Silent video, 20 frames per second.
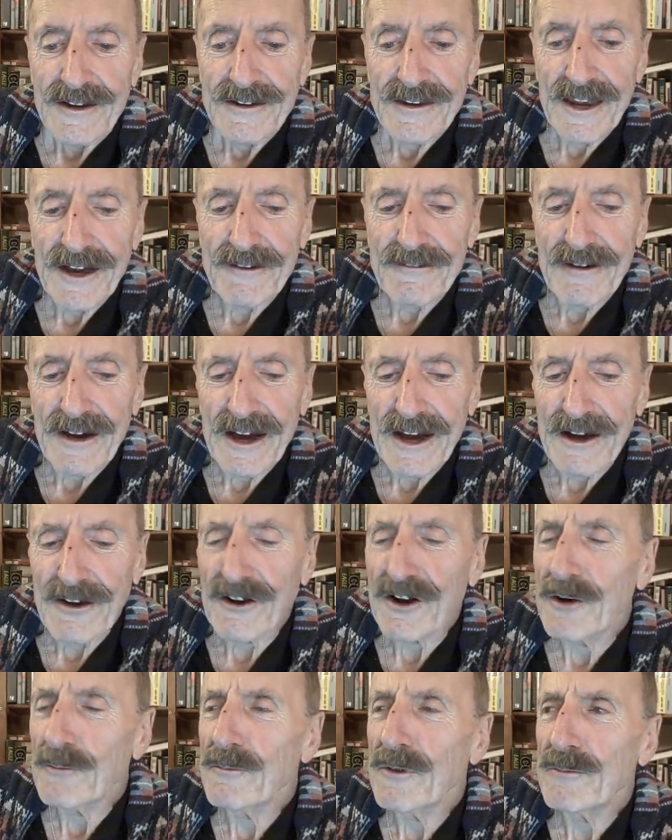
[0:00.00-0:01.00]
Now, how
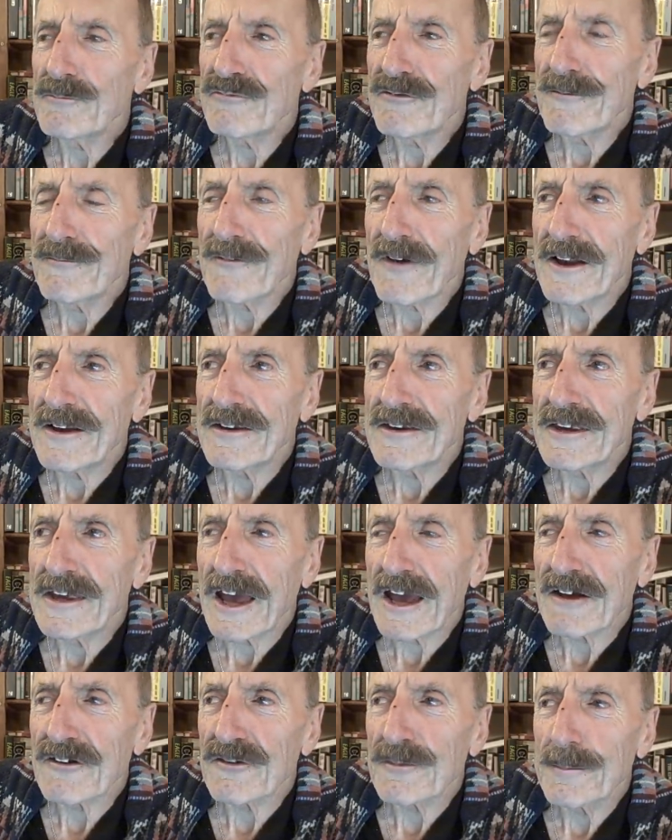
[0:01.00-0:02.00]
can we prevent the
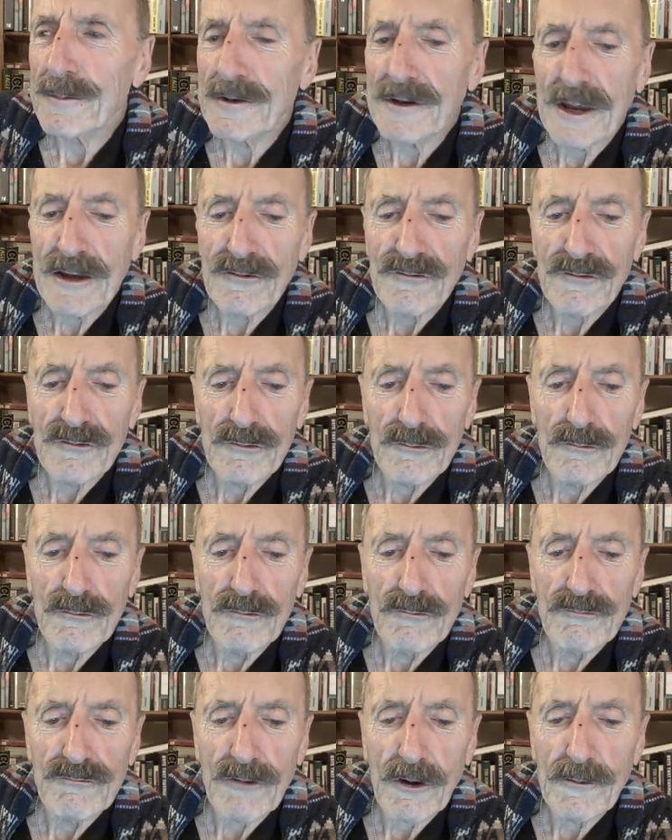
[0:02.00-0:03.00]
exponential
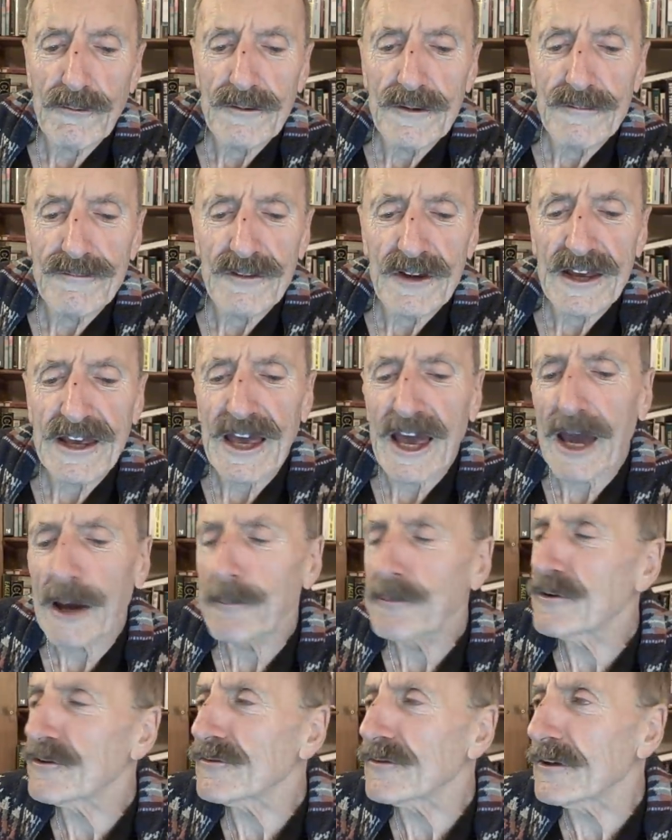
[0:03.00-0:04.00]
growth of the
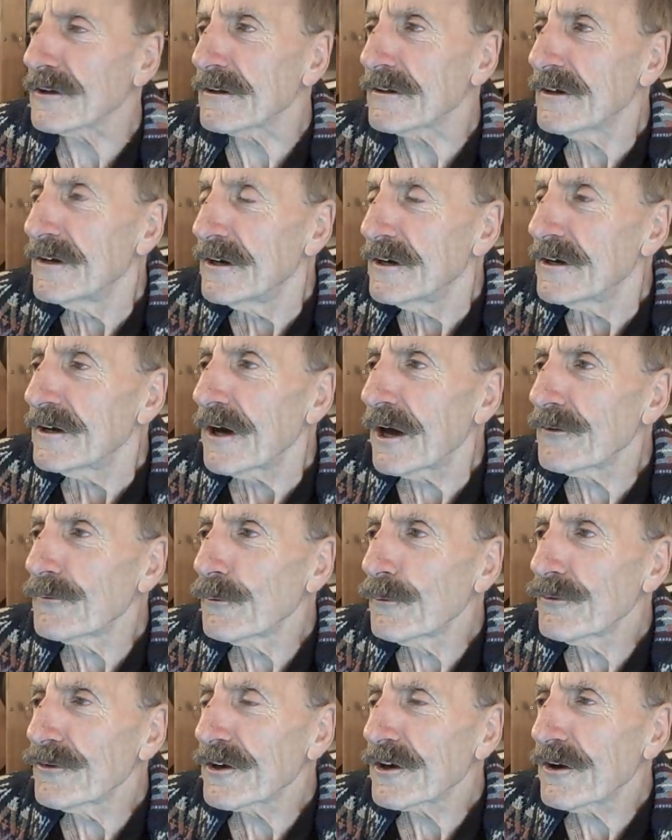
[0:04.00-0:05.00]
capital and
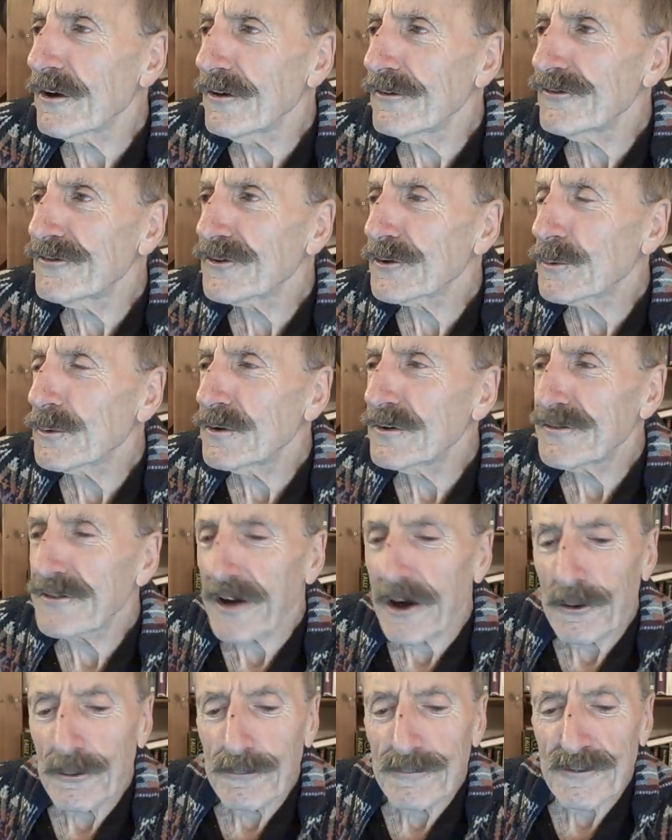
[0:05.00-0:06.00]
all the consequent
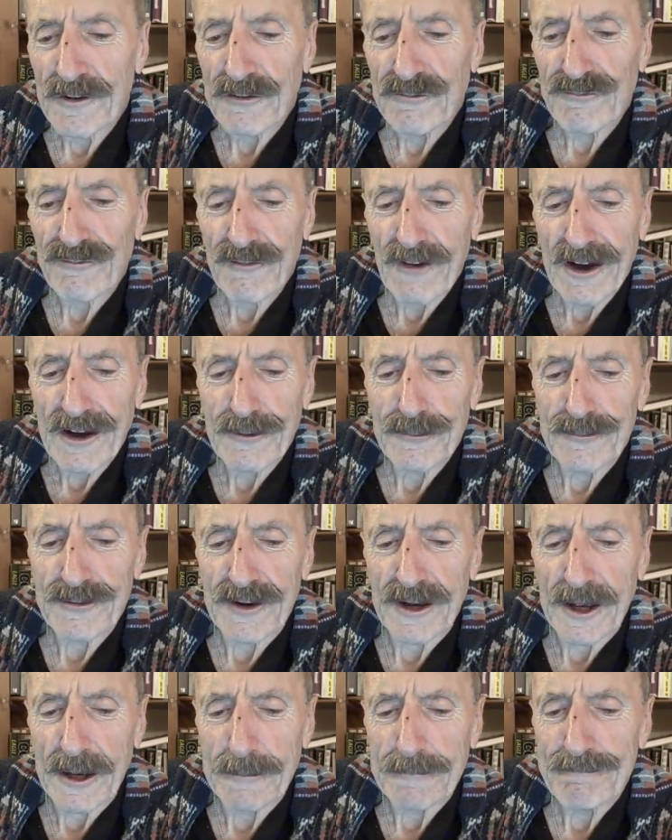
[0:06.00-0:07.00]

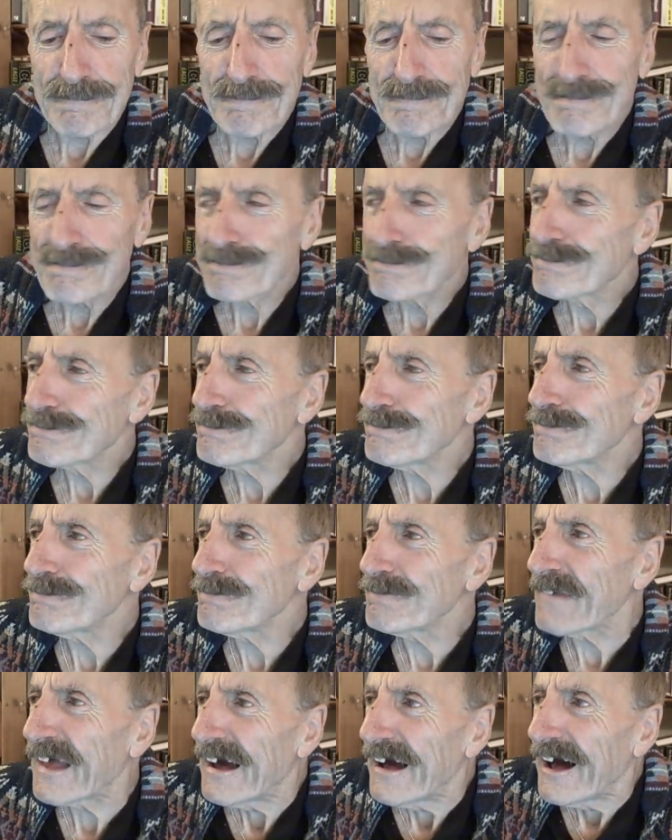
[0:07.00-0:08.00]
overcrowding?
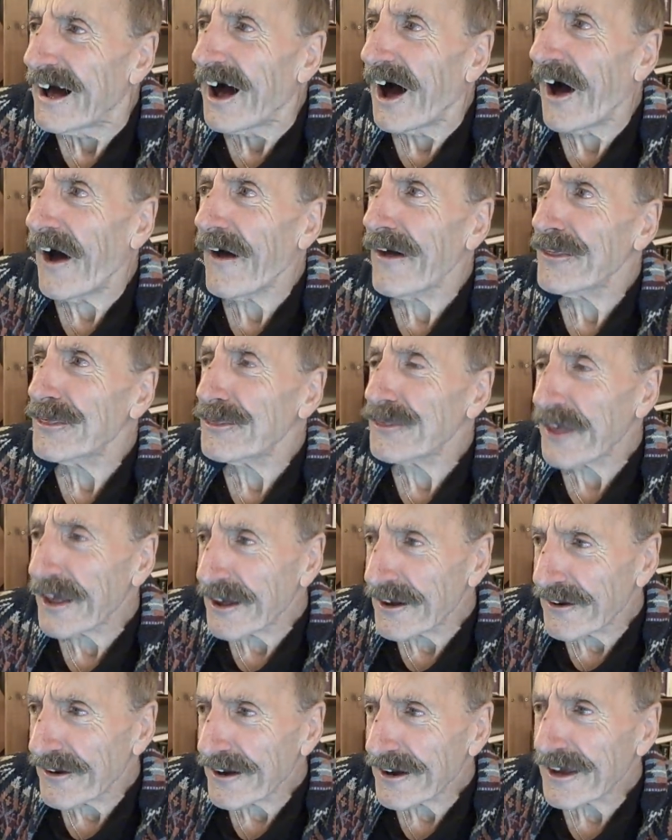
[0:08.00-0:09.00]
I
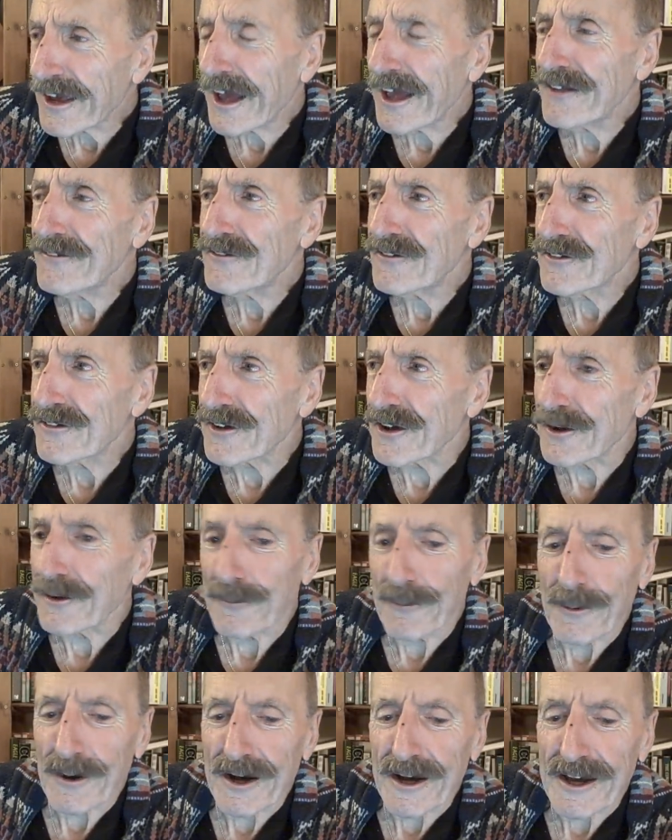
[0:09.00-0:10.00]
think I can see a
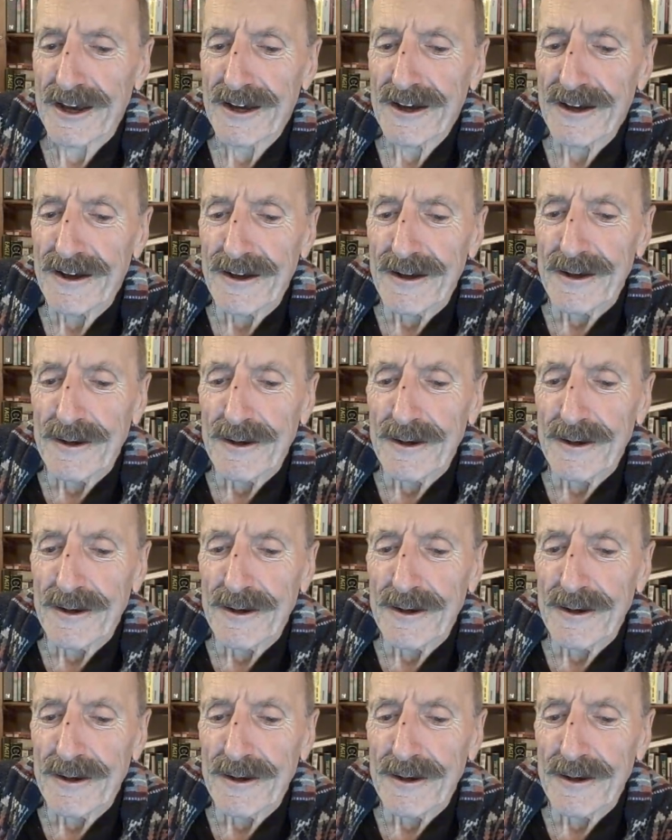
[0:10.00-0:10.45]
way,